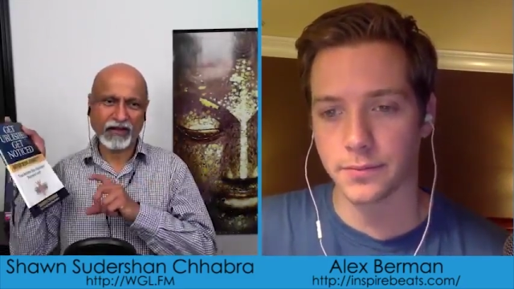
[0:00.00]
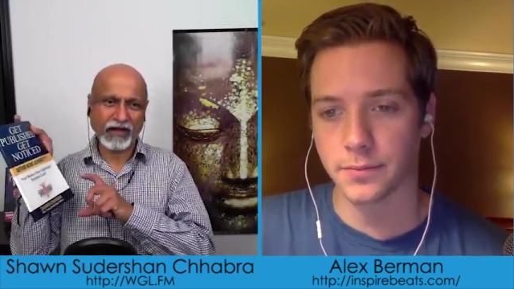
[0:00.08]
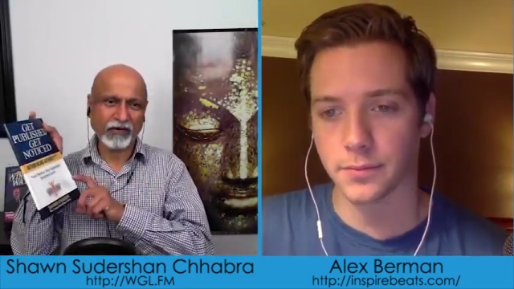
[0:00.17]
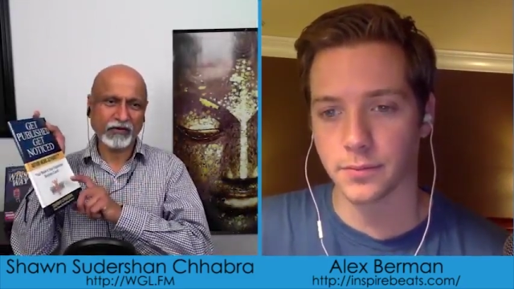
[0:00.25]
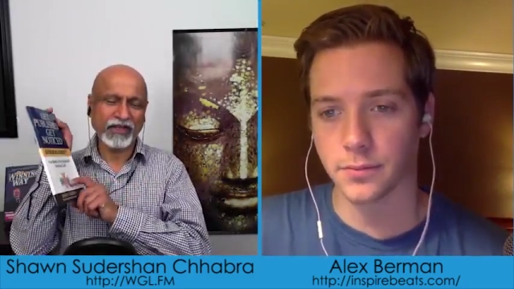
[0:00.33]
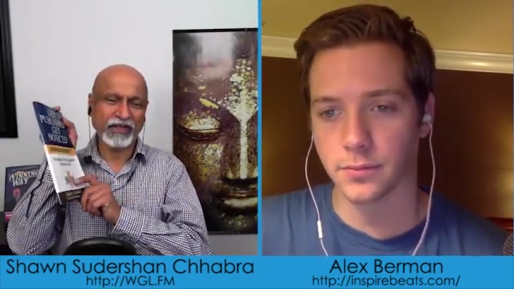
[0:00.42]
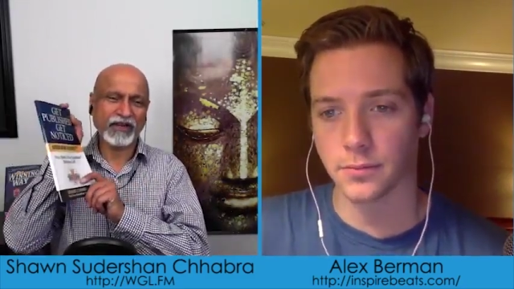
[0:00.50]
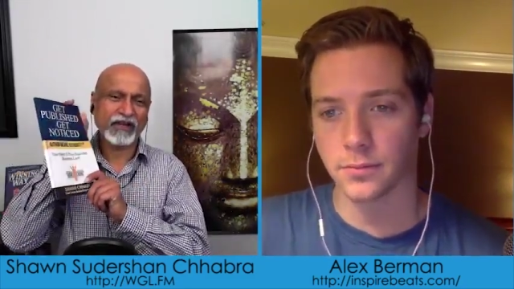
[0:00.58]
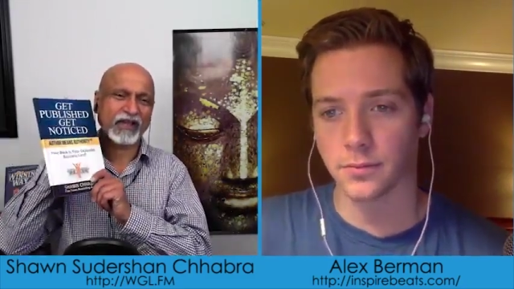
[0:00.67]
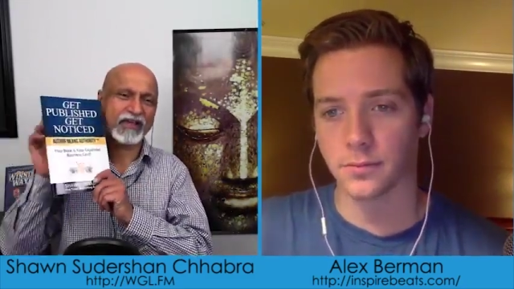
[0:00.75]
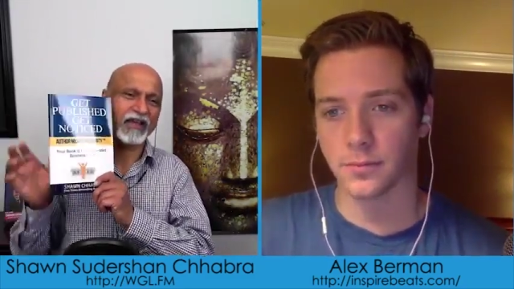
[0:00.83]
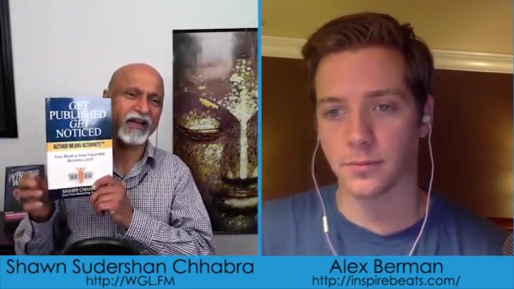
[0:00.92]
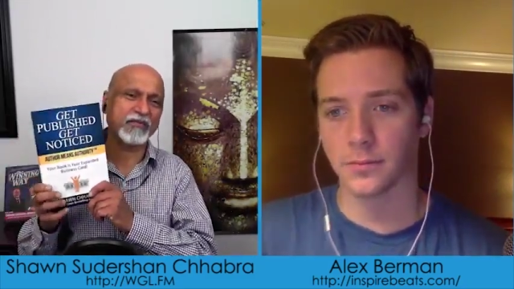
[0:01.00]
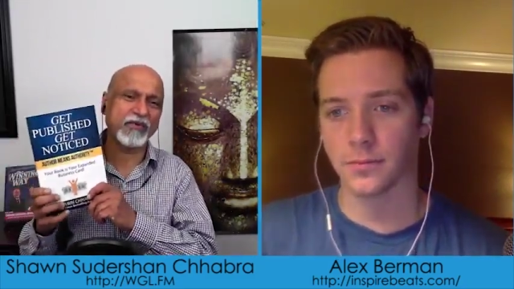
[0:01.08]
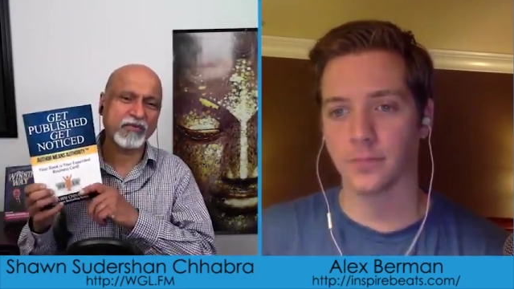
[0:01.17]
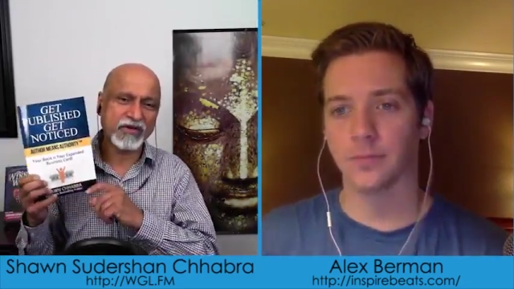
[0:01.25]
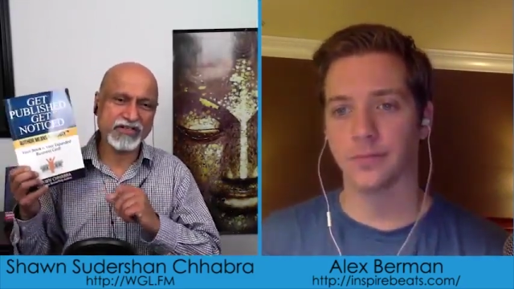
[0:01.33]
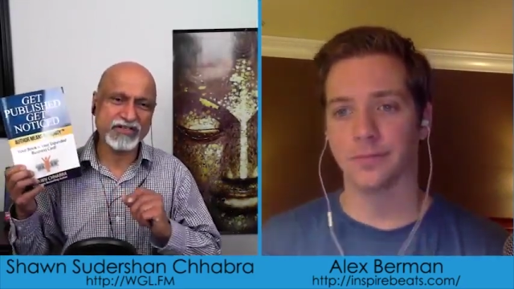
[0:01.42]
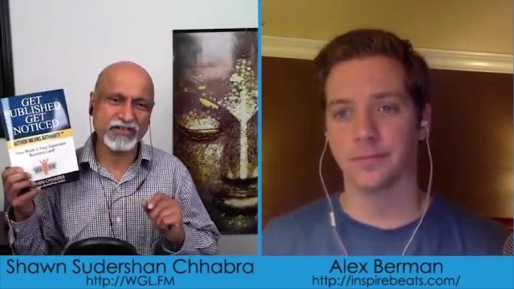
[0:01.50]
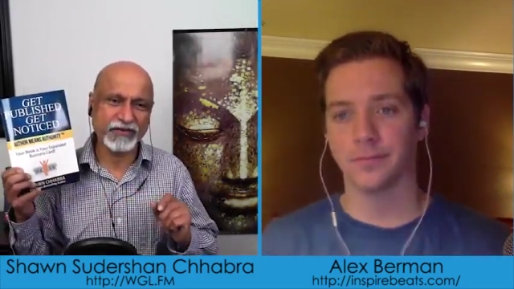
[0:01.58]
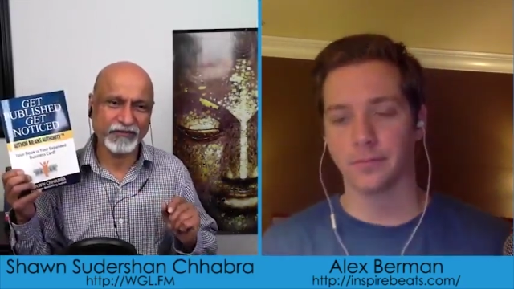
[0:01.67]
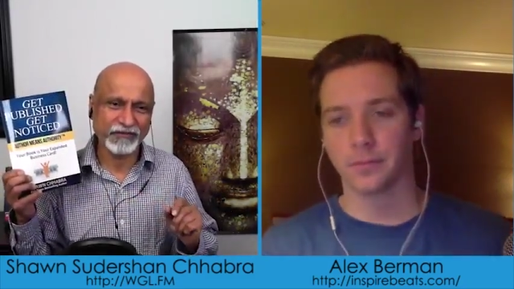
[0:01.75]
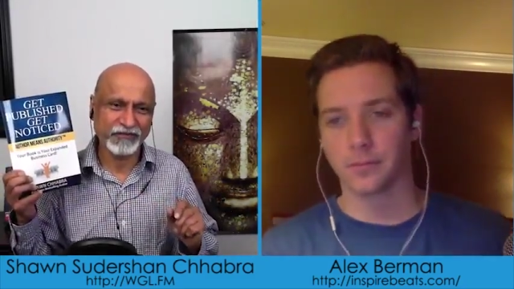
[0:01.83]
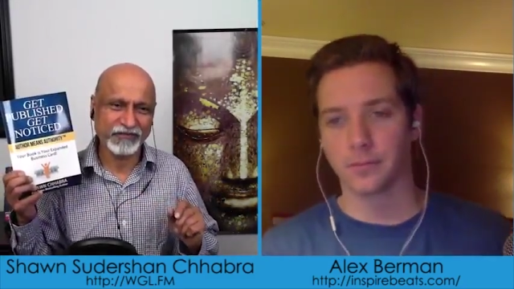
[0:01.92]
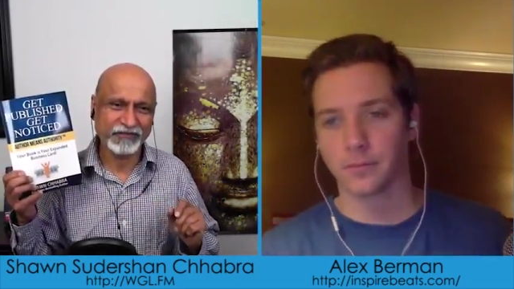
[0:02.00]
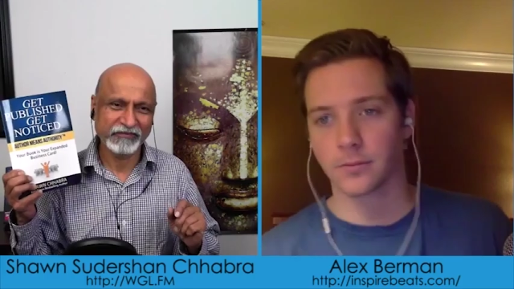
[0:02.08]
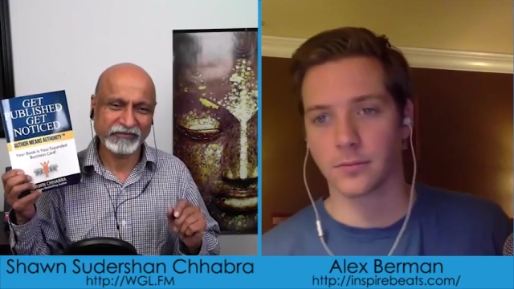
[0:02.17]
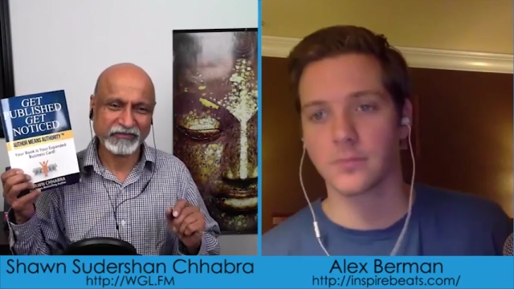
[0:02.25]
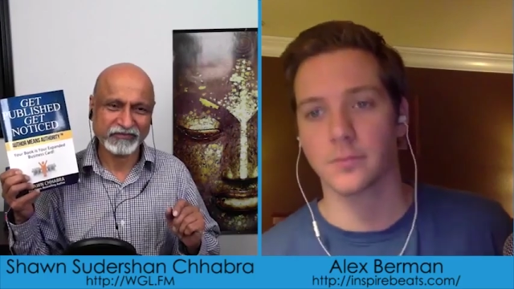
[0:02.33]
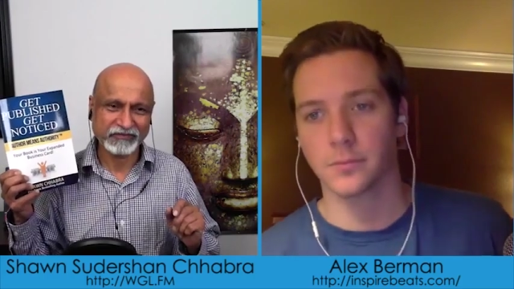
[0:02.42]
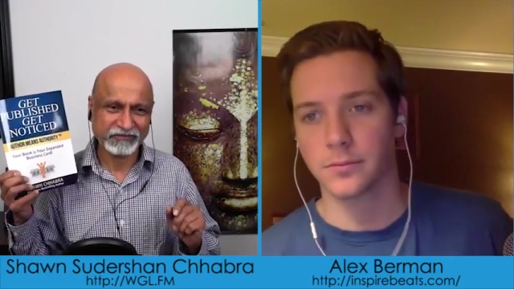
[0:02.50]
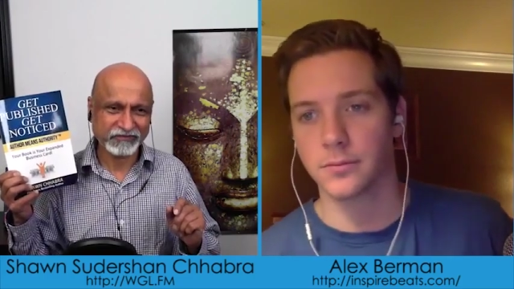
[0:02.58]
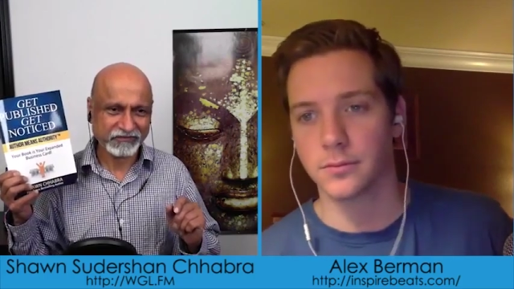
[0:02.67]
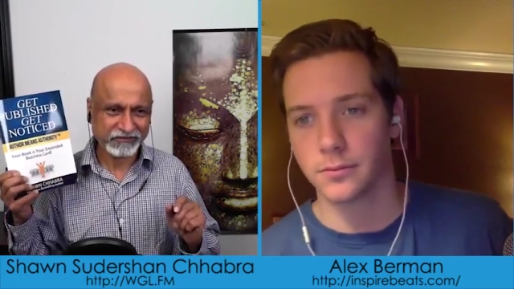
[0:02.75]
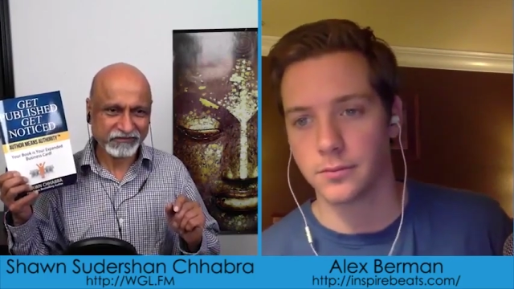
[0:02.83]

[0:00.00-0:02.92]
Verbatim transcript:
Speaker 1: how they can like get published mm-hmm.